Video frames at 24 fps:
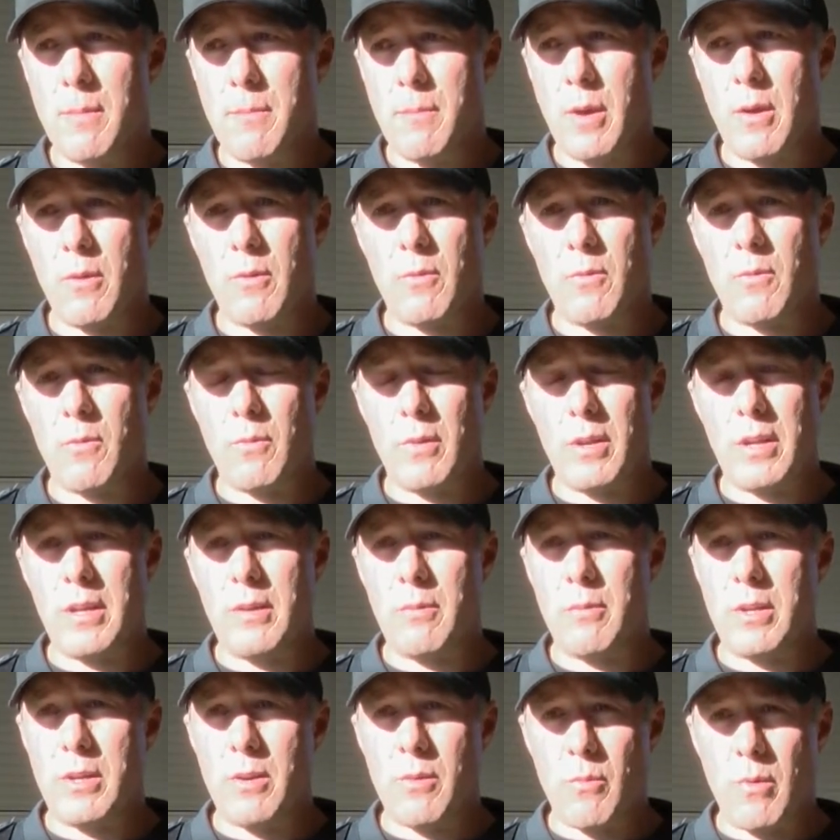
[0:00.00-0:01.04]
But
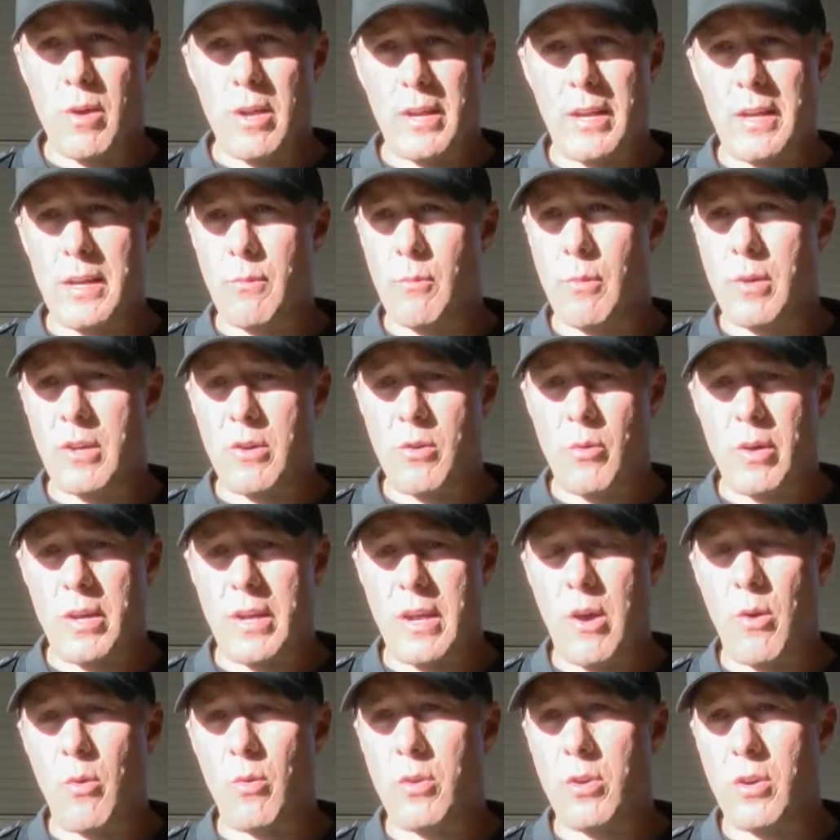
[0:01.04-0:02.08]
really, we don't want anyone
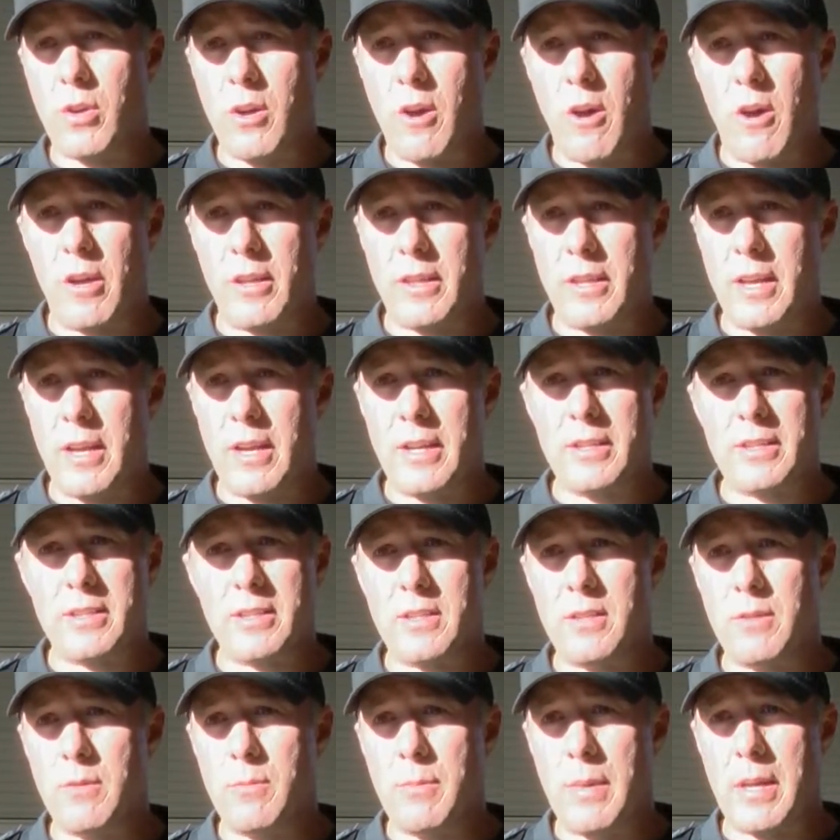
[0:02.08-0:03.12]
going out on the ice
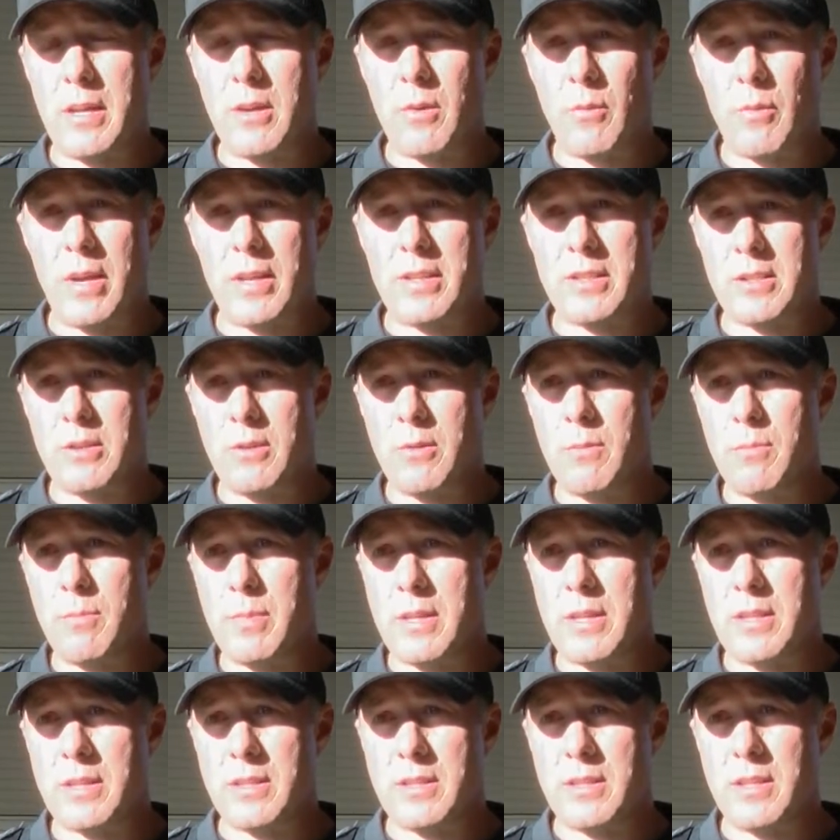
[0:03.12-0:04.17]
to make a rescue
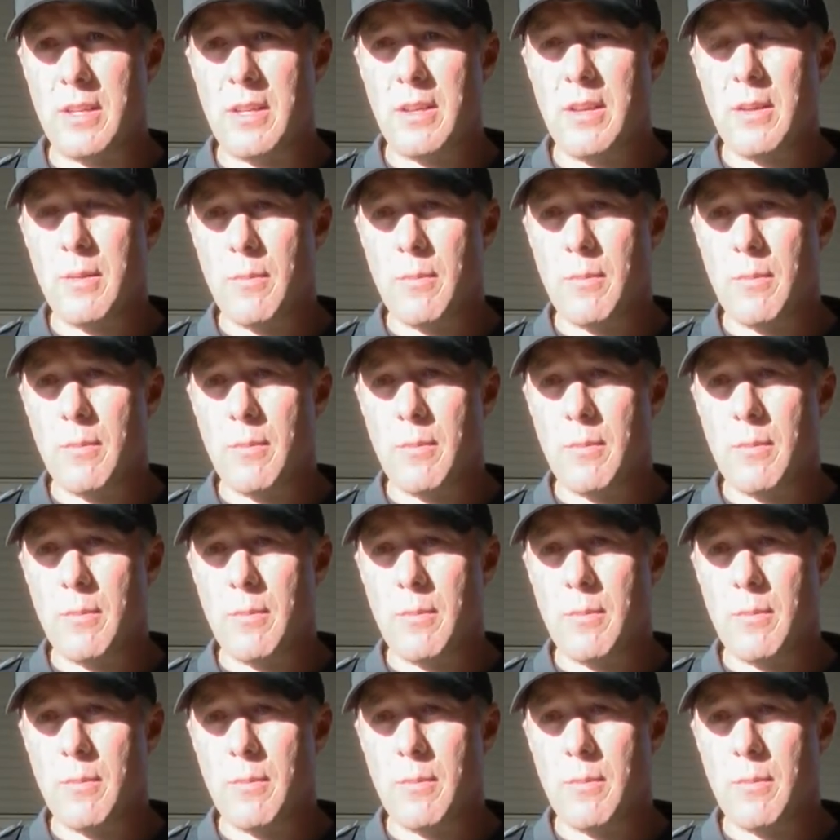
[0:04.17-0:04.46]
because